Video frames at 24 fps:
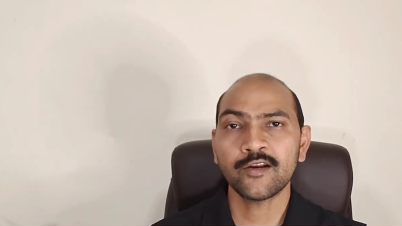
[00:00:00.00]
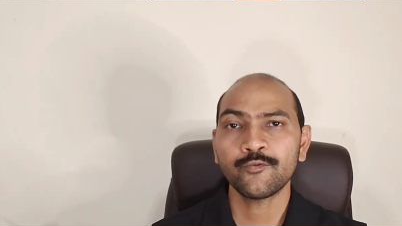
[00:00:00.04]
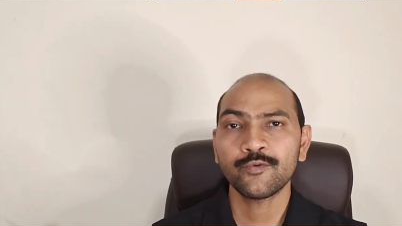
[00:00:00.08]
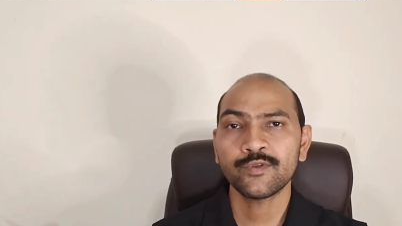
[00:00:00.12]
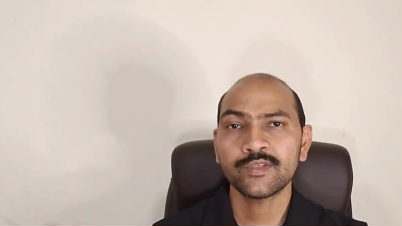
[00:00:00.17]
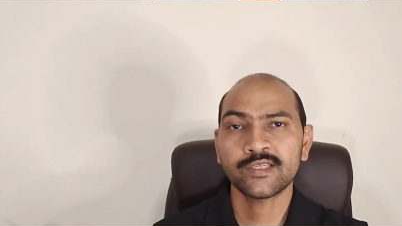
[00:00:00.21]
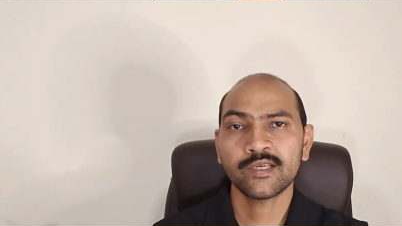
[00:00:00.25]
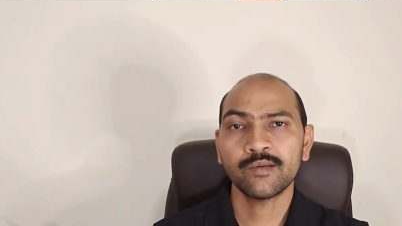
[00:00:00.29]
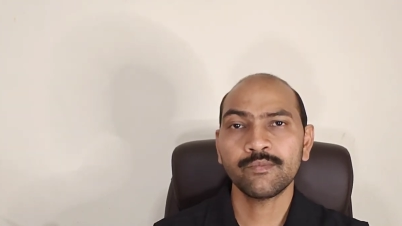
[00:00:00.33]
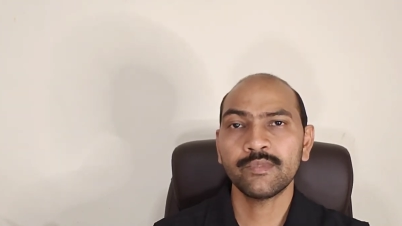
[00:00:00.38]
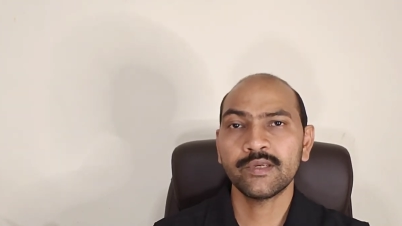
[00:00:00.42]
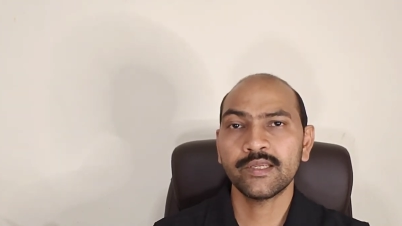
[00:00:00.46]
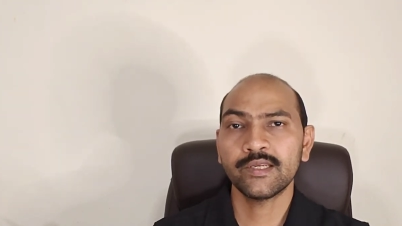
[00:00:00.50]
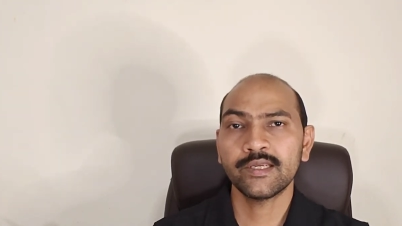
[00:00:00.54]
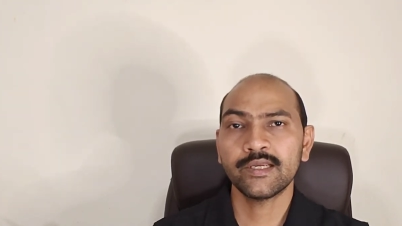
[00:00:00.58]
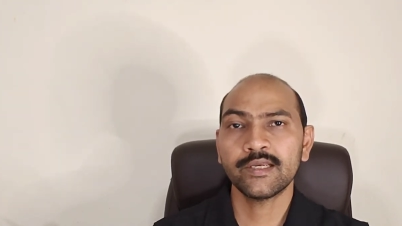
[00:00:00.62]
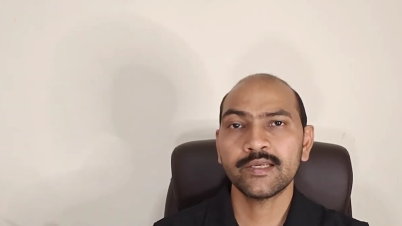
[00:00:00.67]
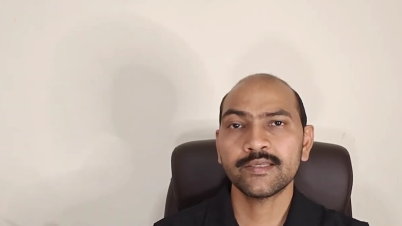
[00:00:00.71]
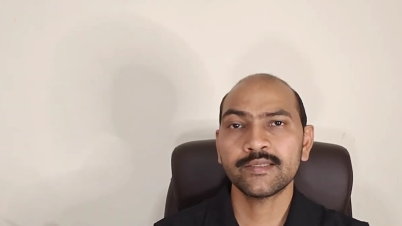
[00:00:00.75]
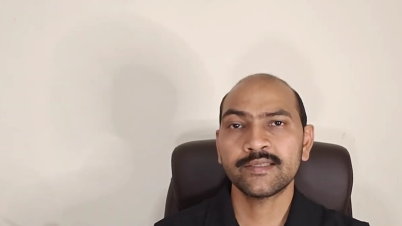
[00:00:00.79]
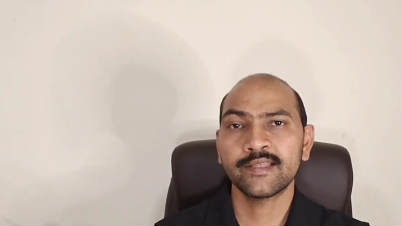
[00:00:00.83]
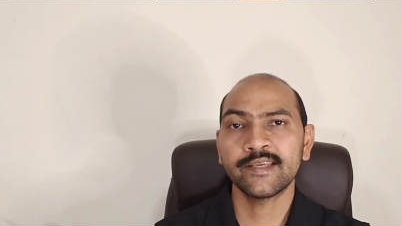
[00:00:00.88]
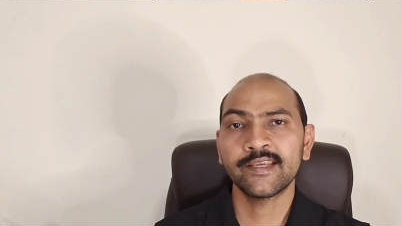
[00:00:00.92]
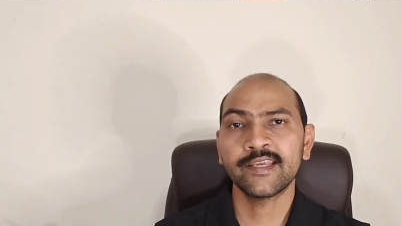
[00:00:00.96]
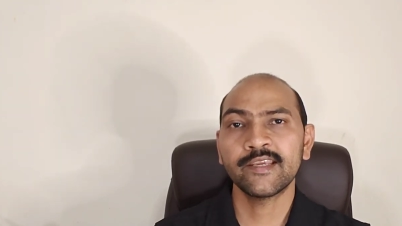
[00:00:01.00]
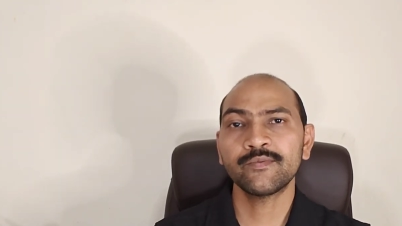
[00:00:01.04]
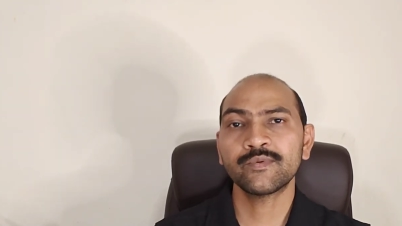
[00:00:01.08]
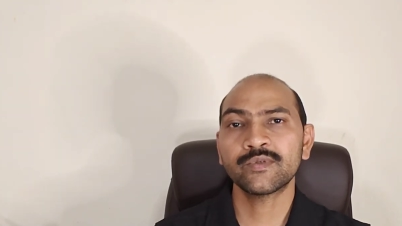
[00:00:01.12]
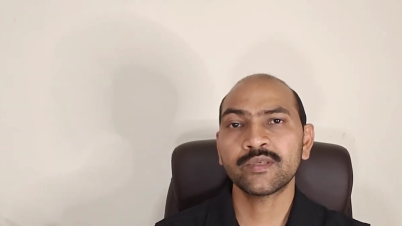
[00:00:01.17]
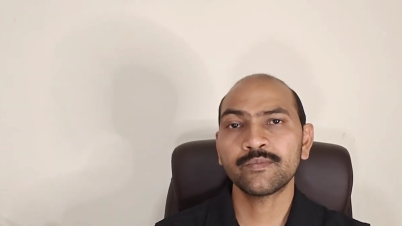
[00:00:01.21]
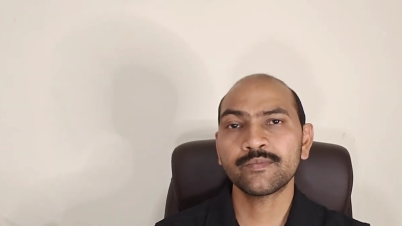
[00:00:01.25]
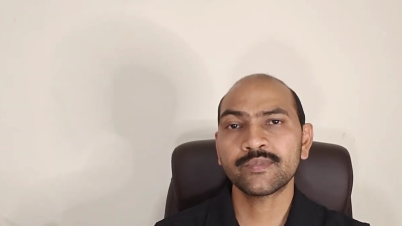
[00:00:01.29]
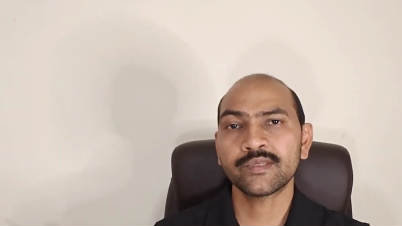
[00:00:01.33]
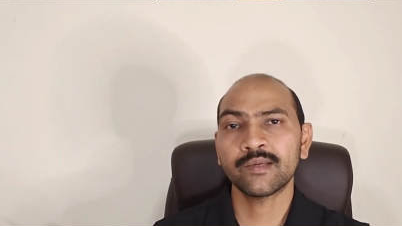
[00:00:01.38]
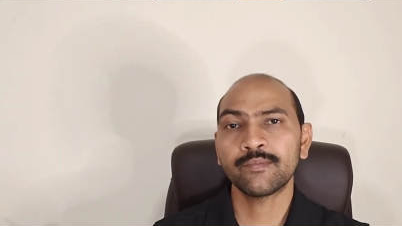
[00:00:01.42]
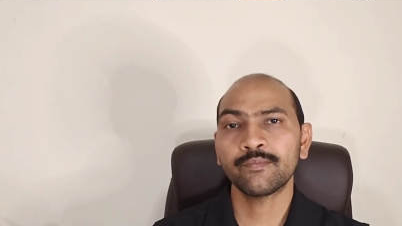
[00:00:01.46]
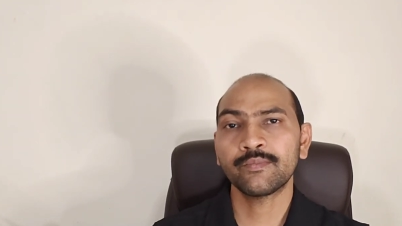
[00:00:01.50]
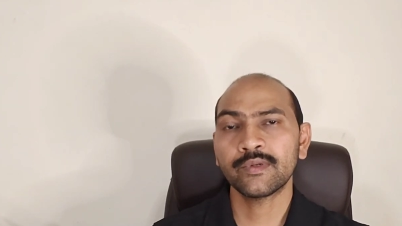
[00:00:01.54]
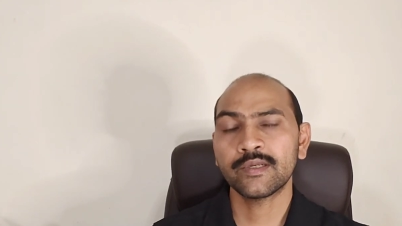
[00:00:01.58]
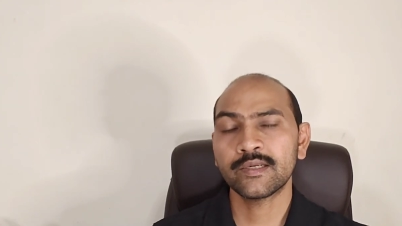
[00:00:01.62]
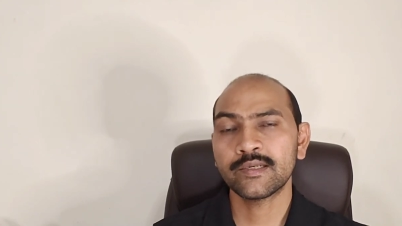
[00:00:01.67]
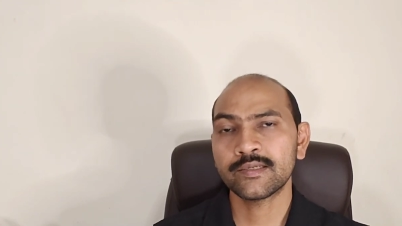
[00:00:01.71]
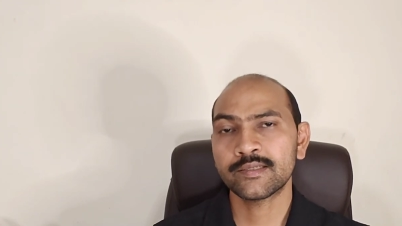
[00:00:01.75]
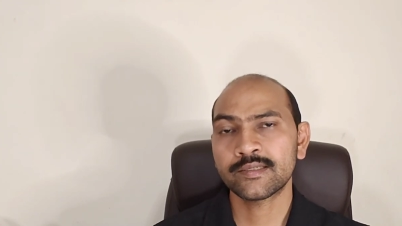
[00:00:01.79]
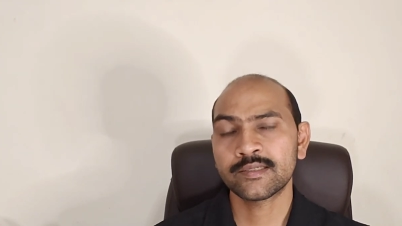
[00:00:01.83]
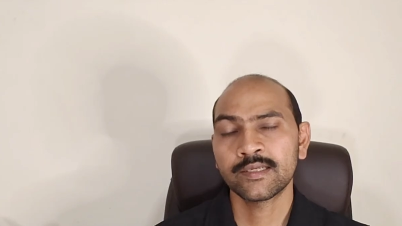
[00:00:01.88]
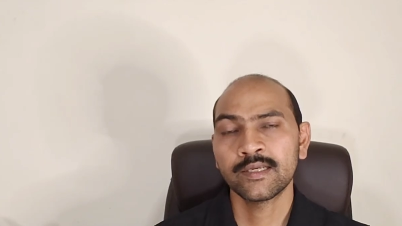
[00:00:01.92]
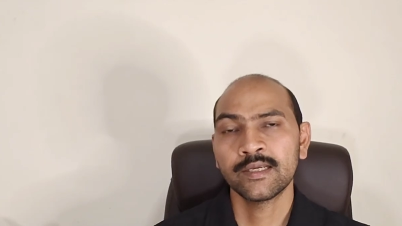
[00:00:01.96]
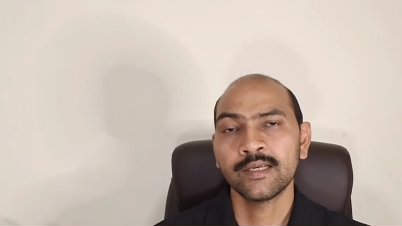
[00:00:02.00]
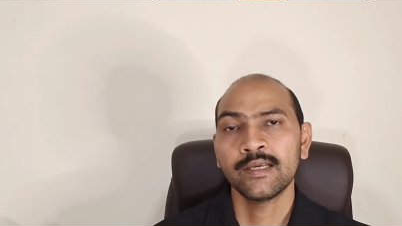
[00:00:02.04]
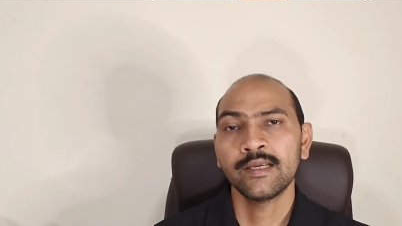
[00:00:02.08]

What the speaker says: with some areas, they give some samples,